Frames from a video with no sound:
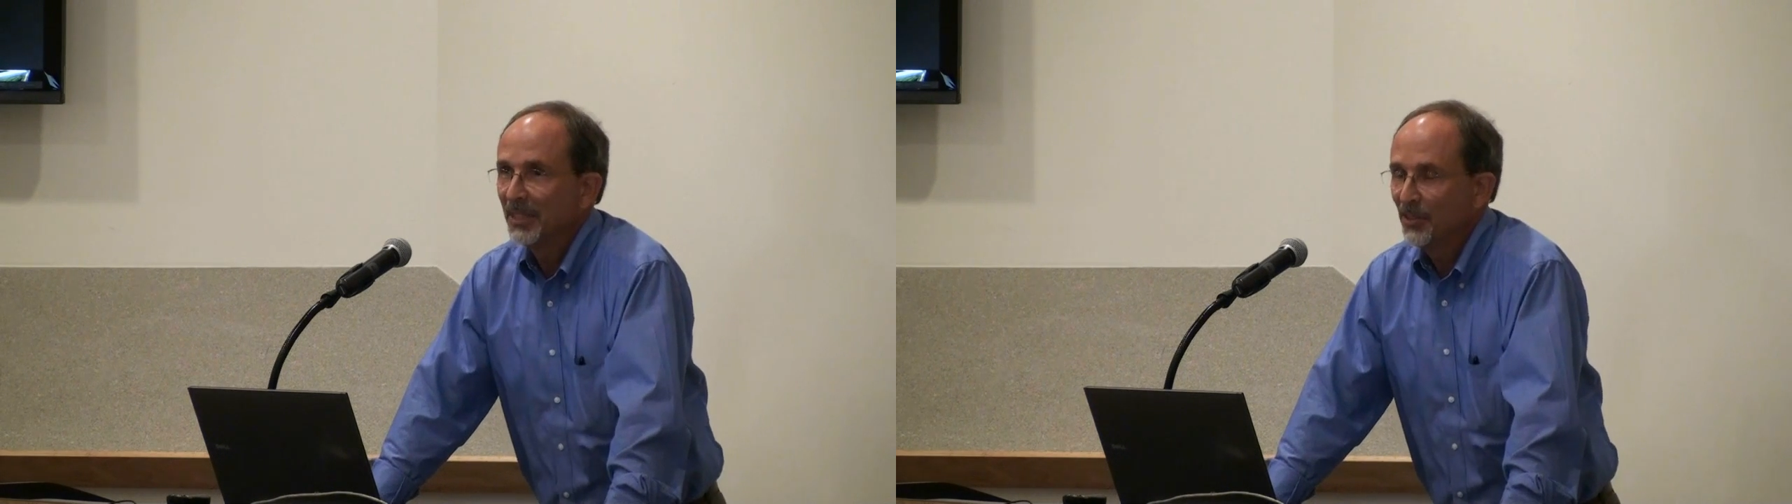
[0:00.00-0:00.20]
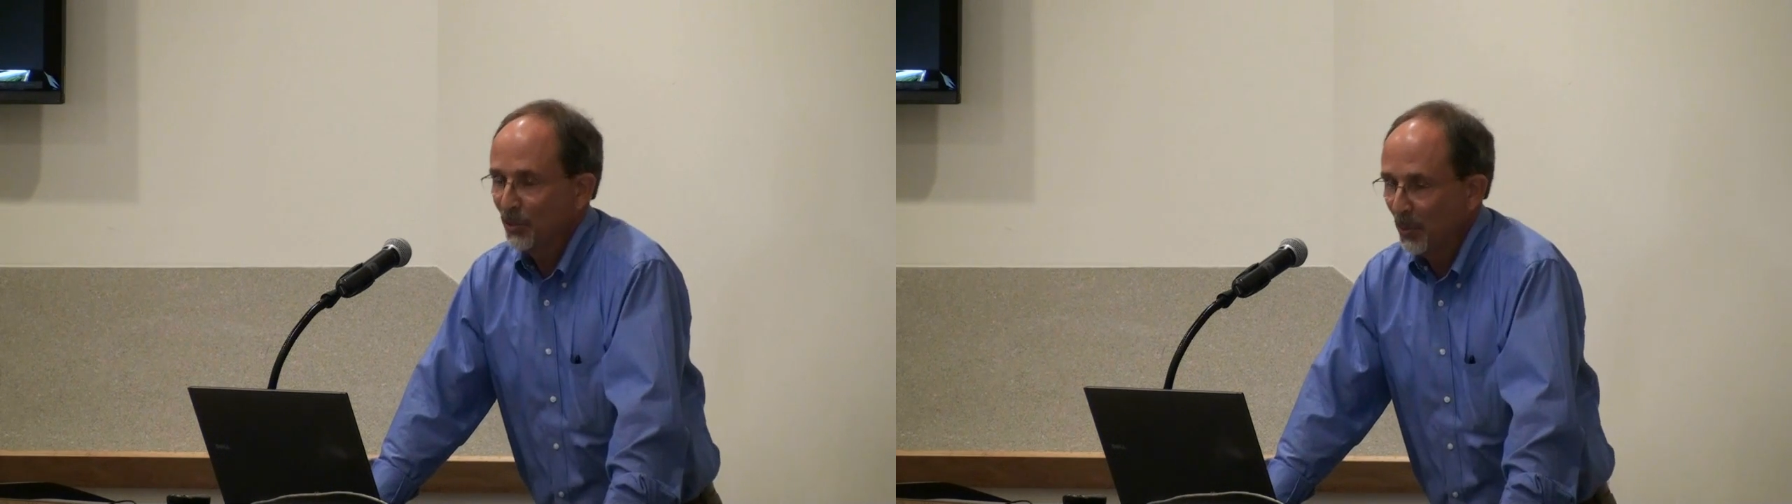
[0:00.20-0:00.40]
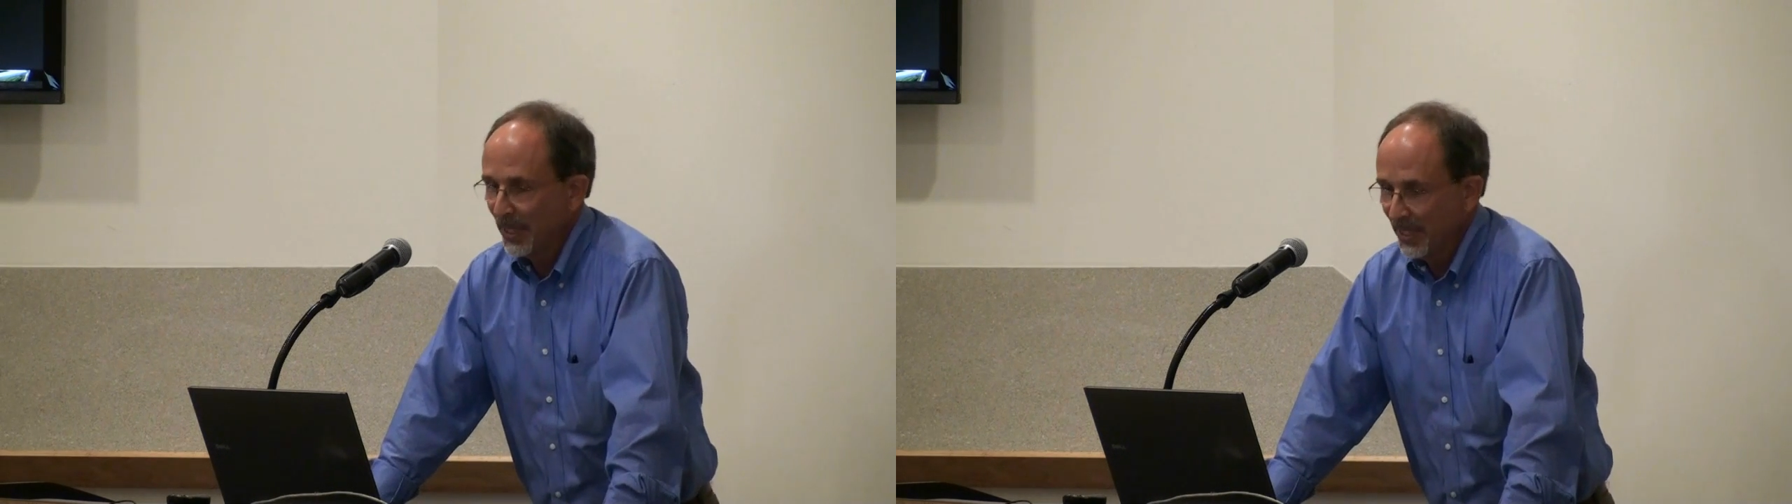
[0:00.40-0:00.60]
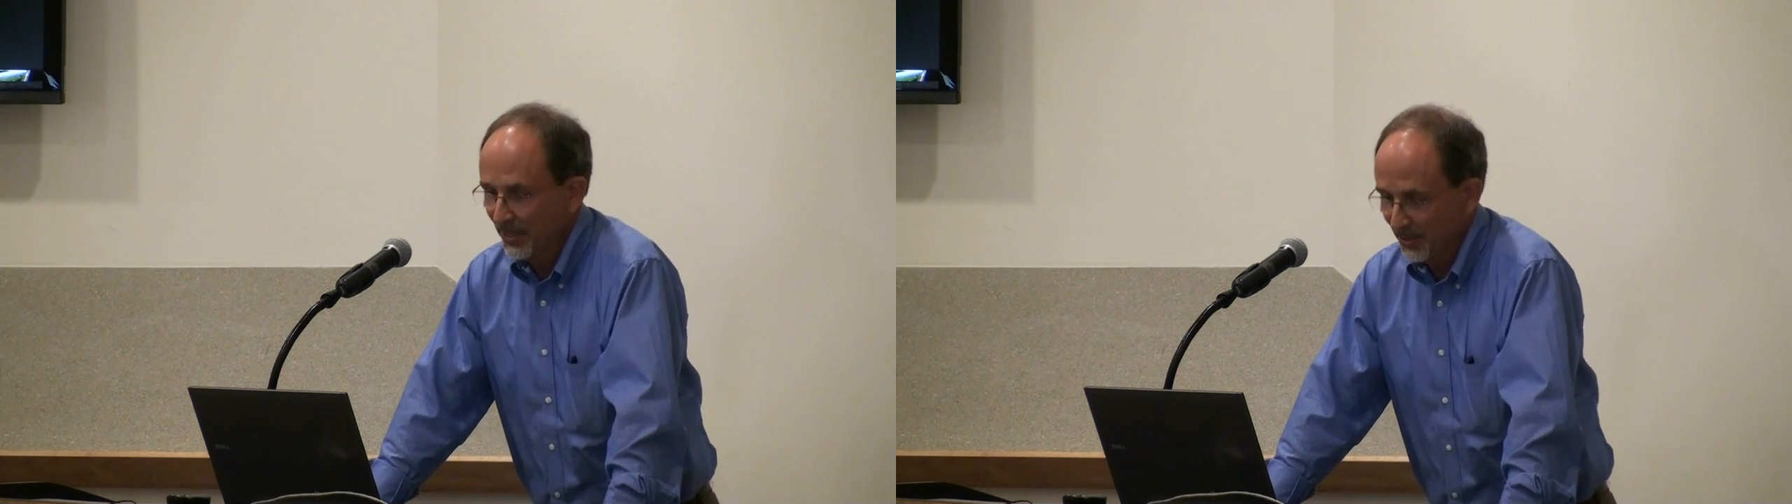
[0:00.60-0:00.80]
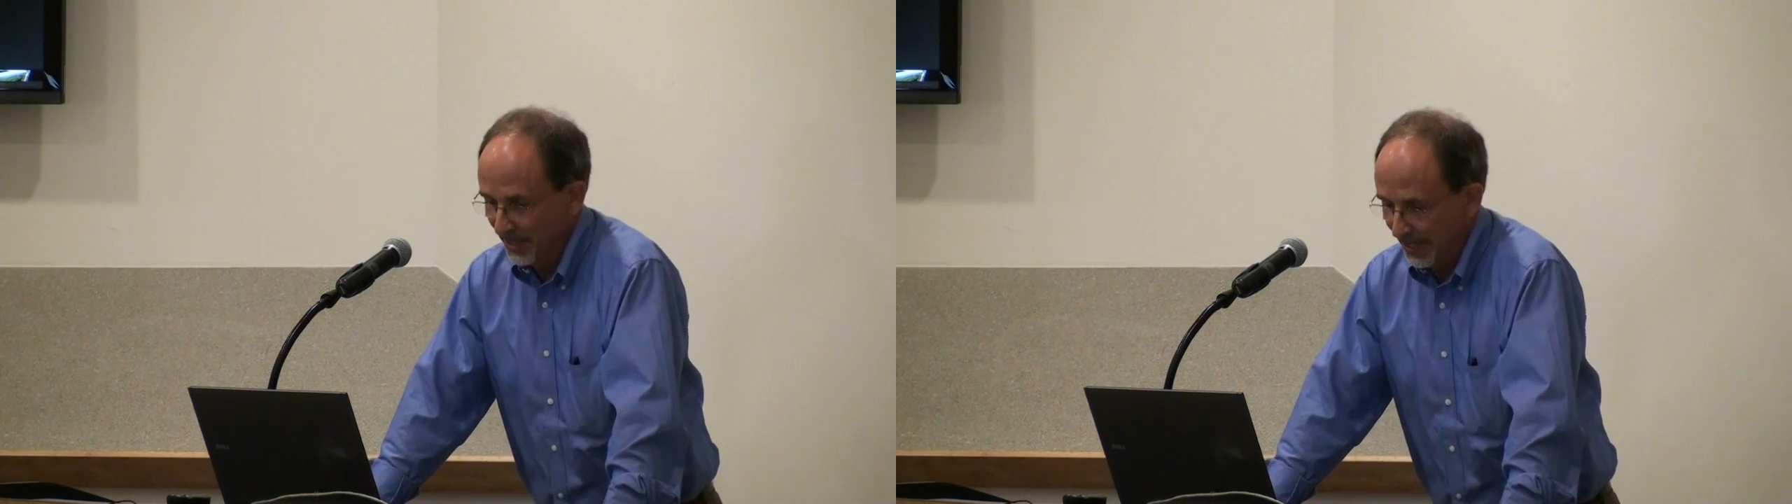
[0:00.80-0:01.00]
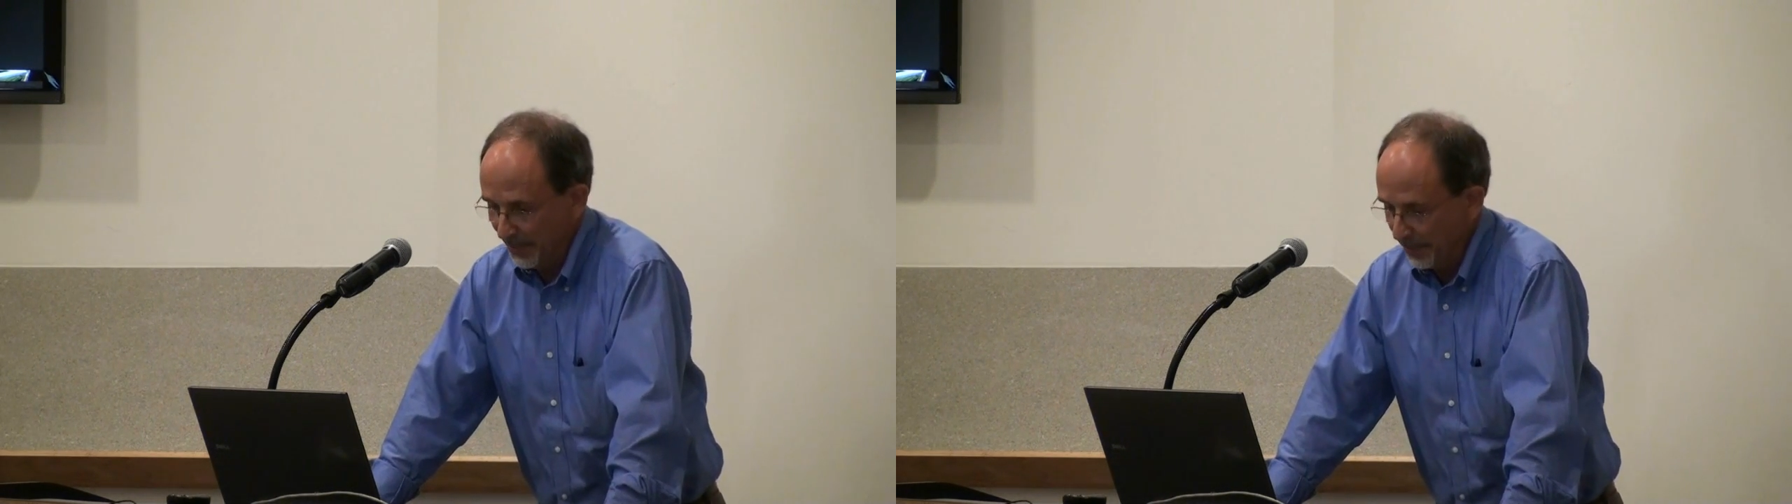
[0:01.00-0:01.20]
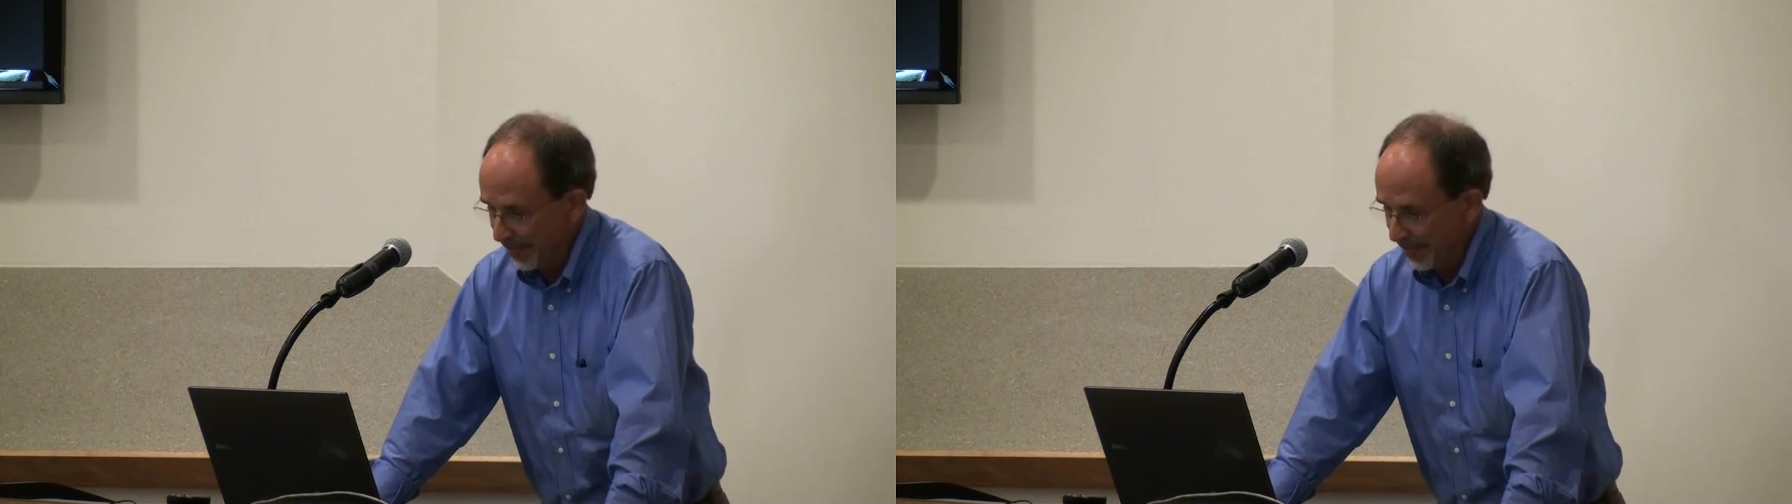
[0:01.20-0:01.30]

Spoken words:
least 20 years now.